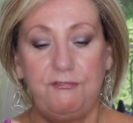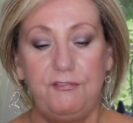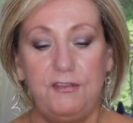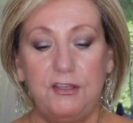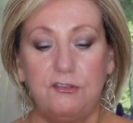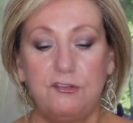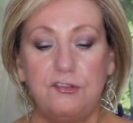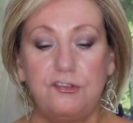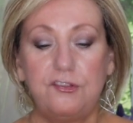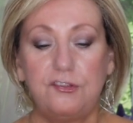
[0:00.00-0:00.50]

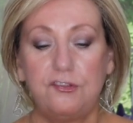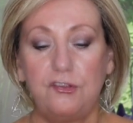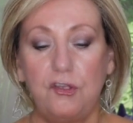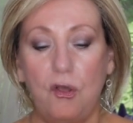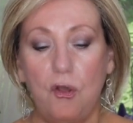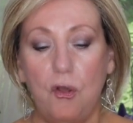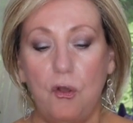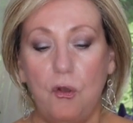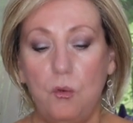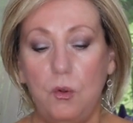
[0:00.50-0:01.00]
feels
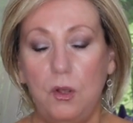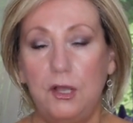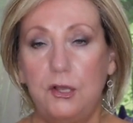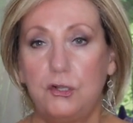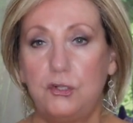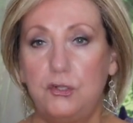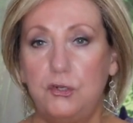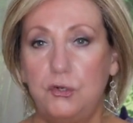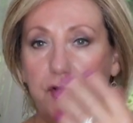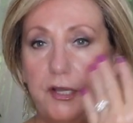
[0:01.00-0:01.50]
so
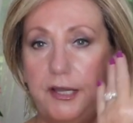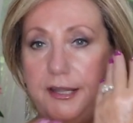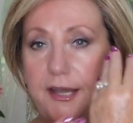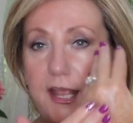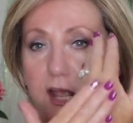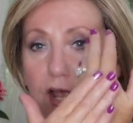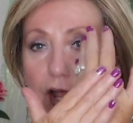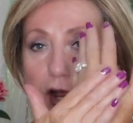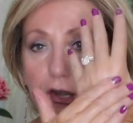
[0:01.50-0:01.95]
good.